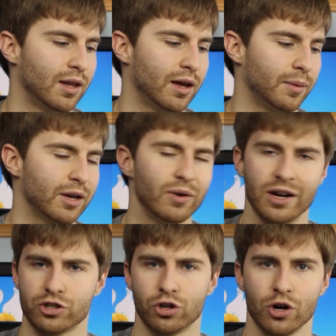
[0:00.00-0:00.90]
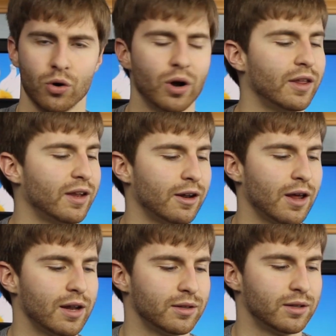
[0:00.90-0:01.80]
I'm getting ready to turn it on, and then
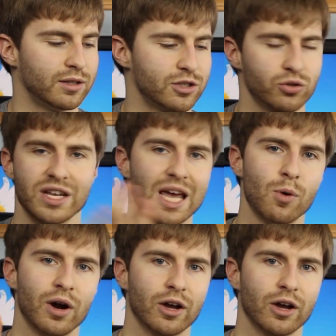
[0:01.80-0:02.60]
it, it, the screen came on.